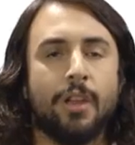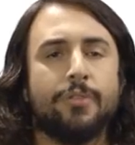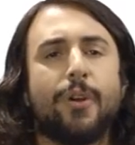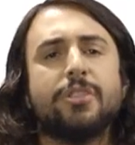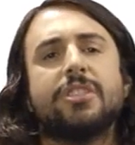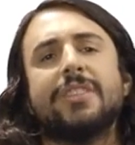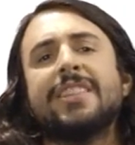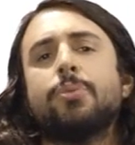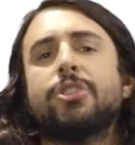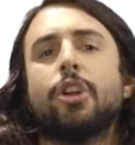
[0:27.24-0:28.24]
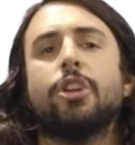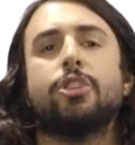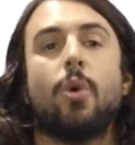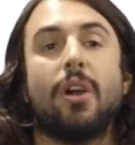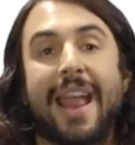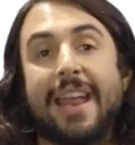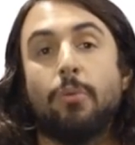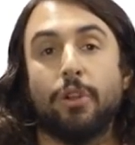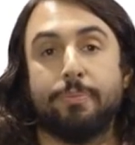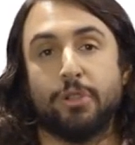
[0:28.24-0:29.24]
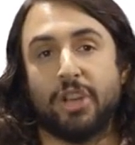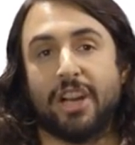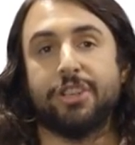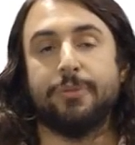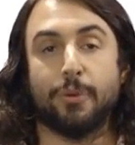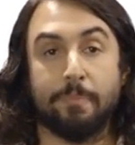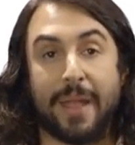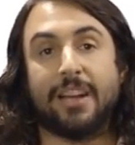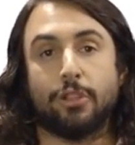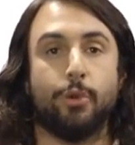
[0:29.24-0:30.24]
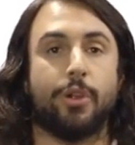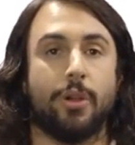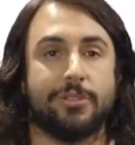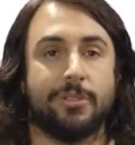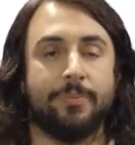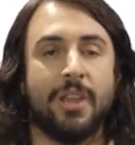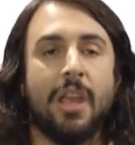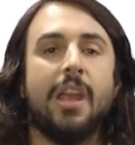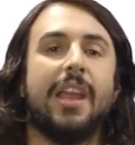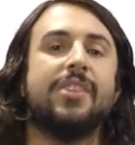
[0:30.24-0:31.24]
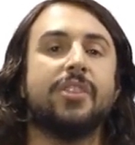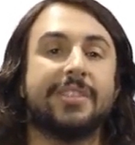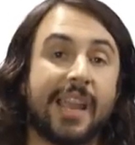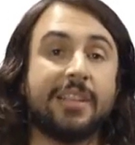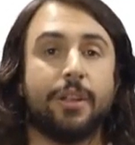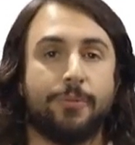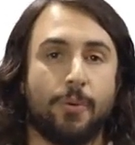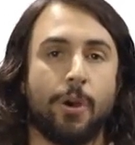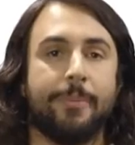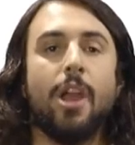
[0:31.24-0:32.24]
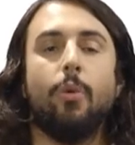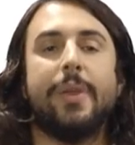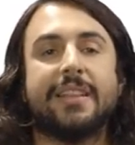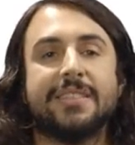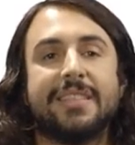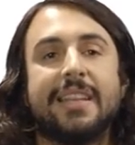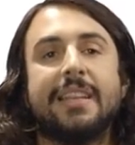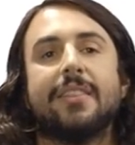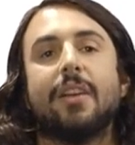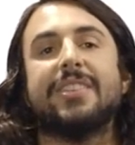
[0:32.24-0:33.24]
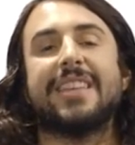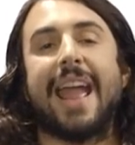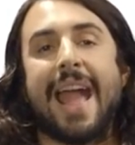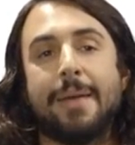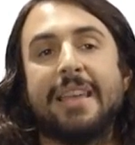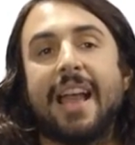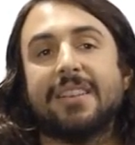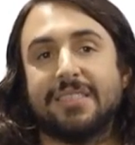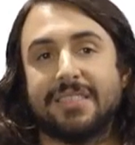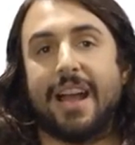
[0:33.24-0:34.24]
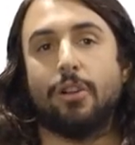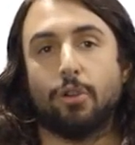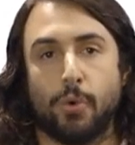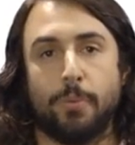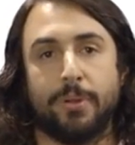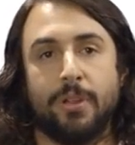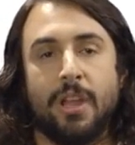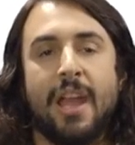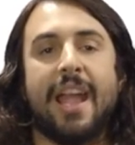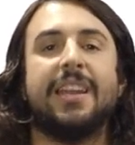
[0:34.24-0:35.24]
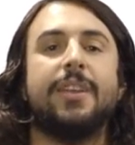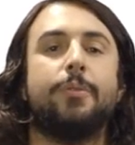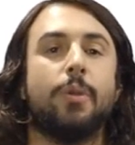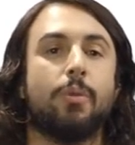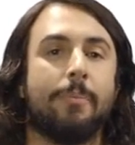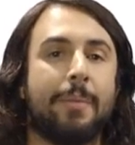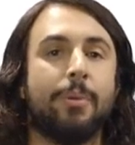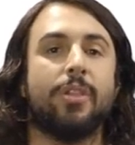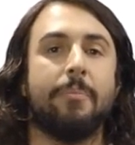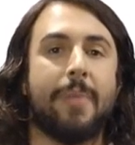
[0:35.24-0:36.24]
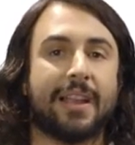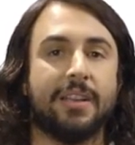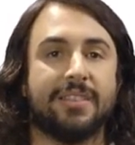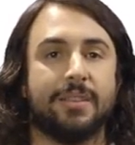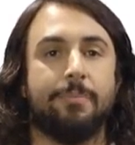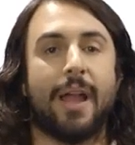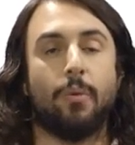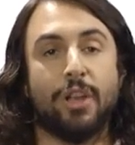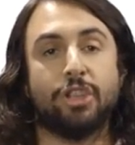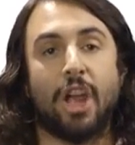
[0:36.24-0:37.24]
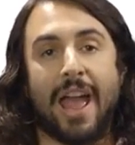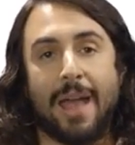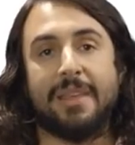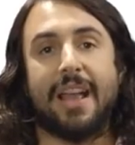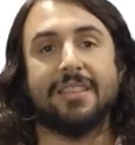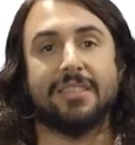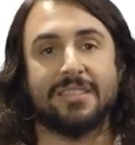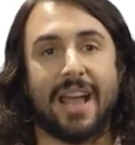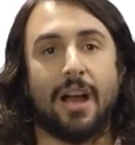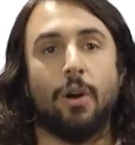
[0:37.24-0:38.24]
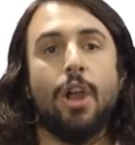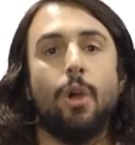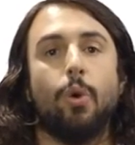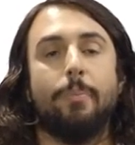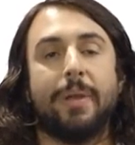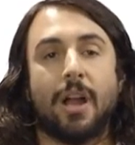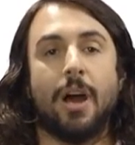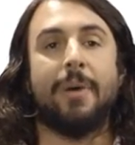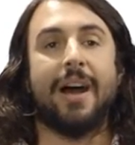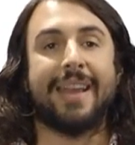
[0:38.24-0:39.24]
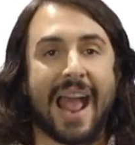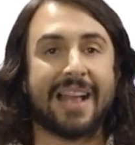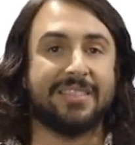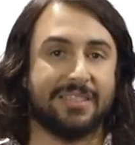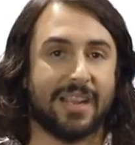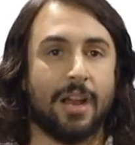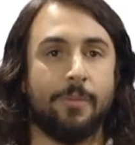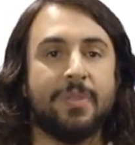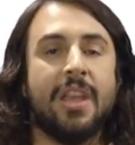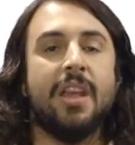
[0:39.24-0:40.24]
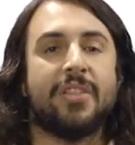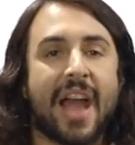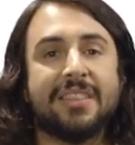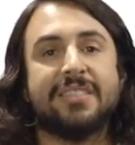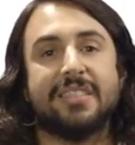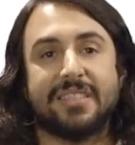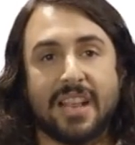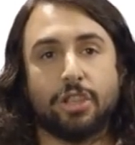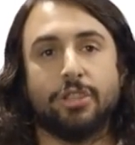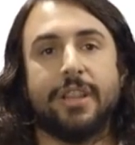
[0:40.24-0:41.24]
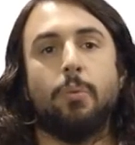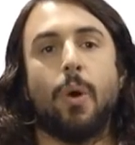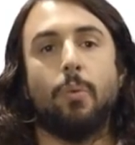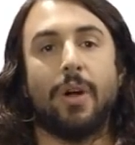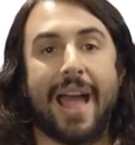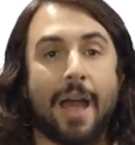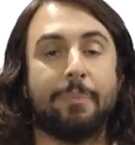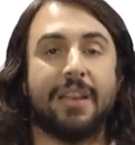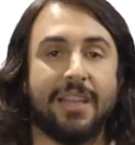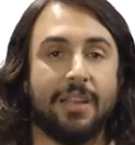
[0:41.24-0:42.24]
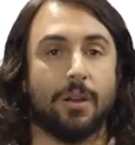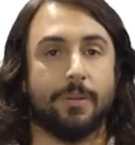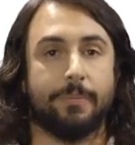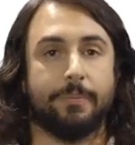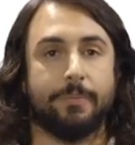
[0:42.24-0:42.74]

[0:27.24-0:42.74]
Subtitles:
First, let's return to our Hayworth projection for beta-glucose. In the cyclic form, we can see there is a hemiacetal group, and if we remember the mechanism by which a hemiacetal will become an acetal, that is essentially what will happen here.